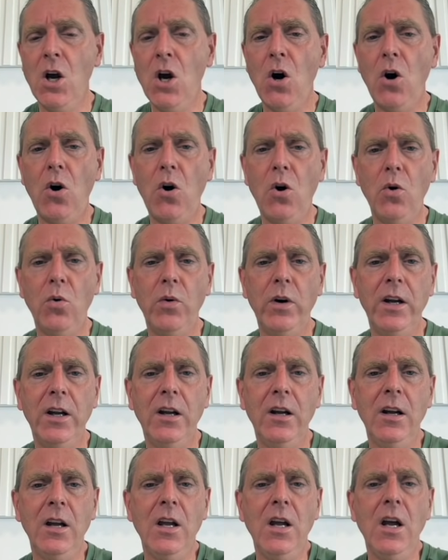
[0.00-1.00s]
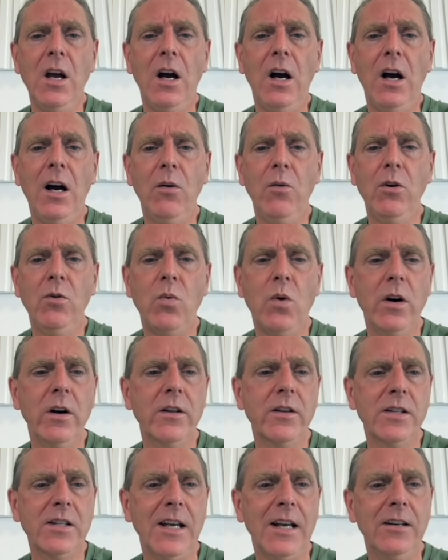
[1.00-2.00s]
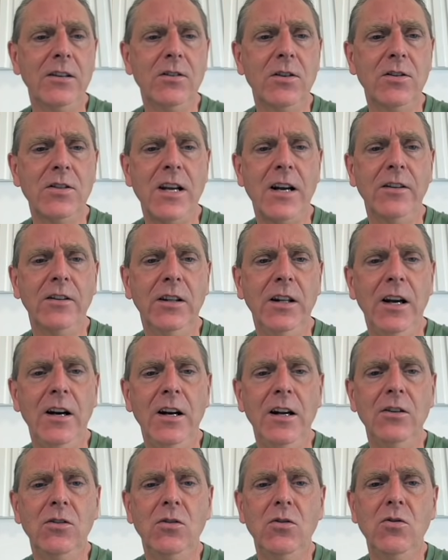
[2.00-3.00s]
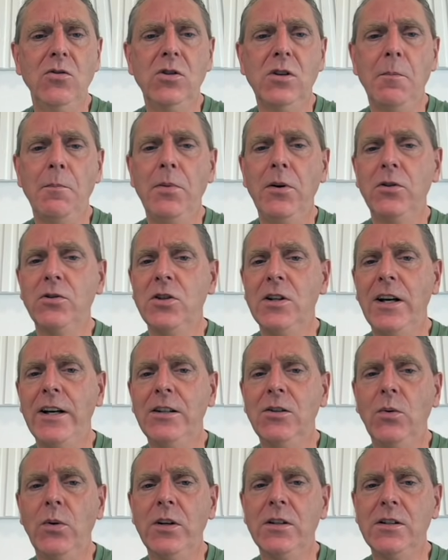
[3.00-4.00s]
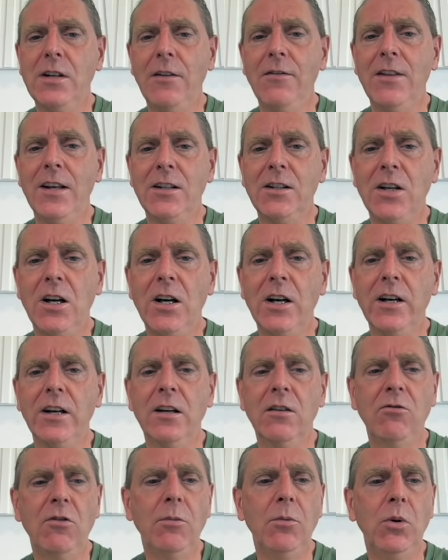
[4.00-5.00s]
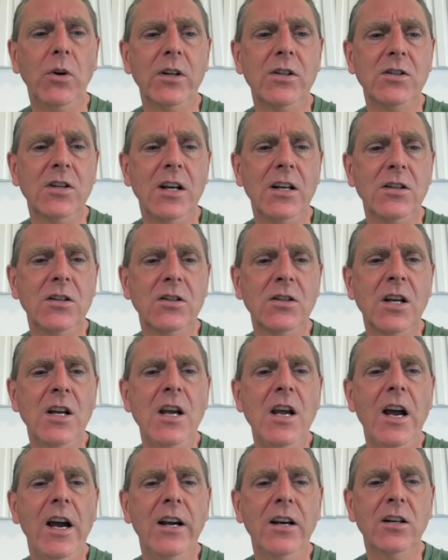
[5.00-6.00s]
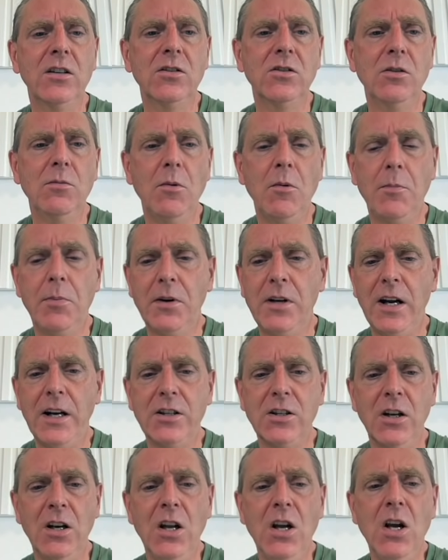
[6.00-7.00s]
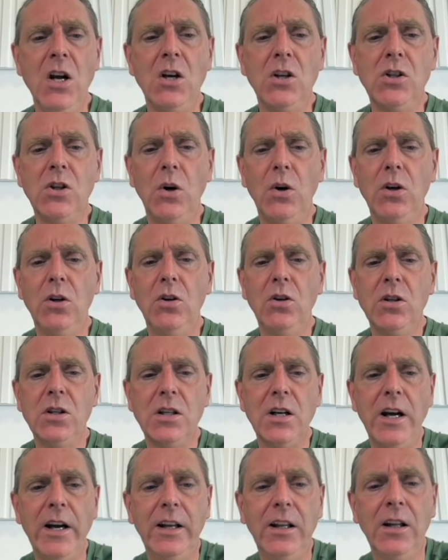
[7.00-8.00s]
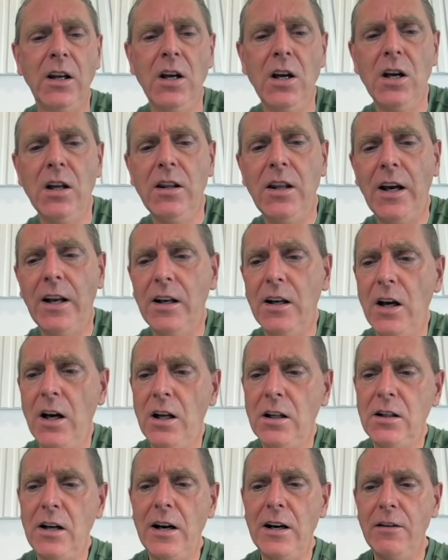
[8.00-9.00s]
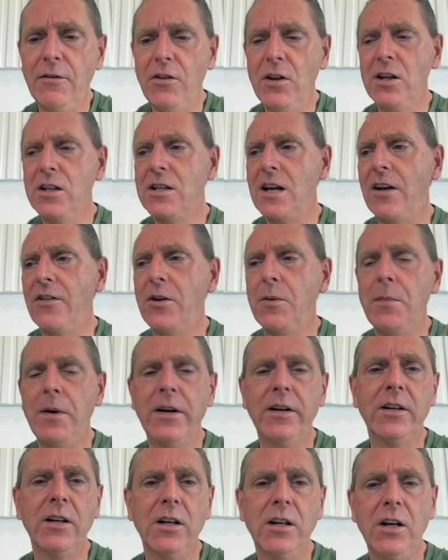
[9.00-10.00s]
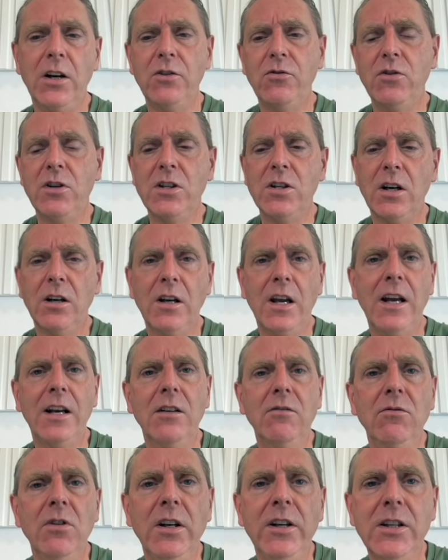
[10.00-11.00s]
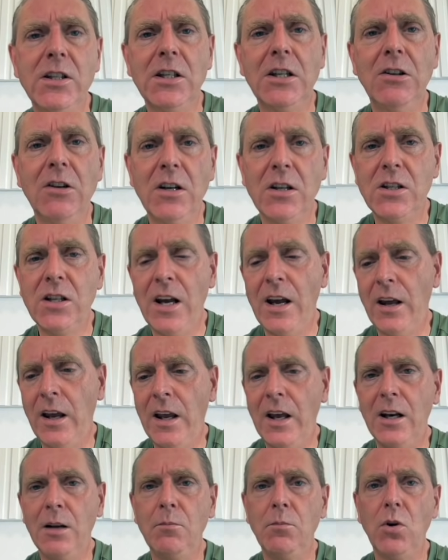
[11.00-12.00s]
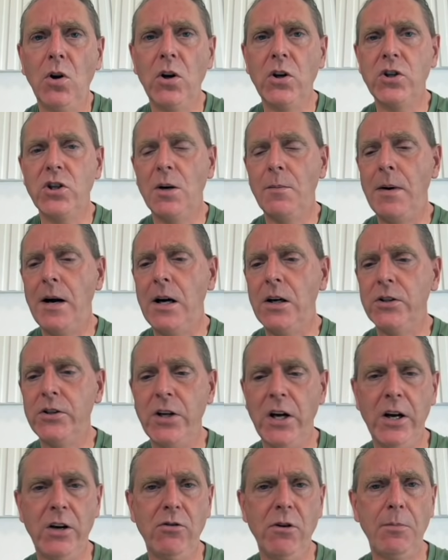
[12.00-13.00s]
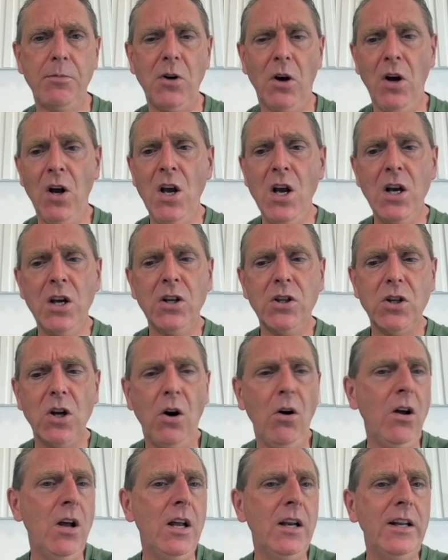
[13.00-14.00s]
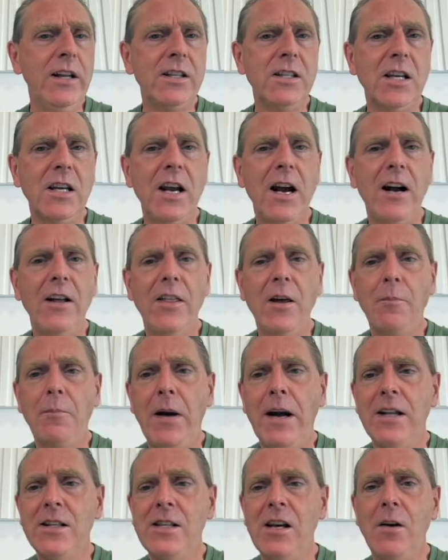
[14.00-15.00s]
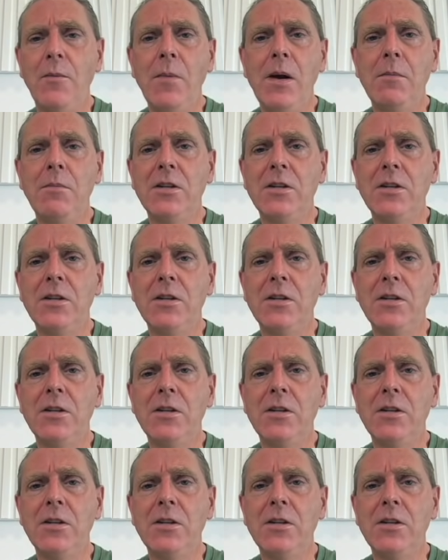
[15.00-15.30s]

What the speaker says: whole ring with one of the senators out there introduce a bill July 27 that targeted crypto exchanges and consumer protection. So it looks like that a lot of these South American countries are getting really serious and getting bullish about crypto. So let's see how that pans out. Maybe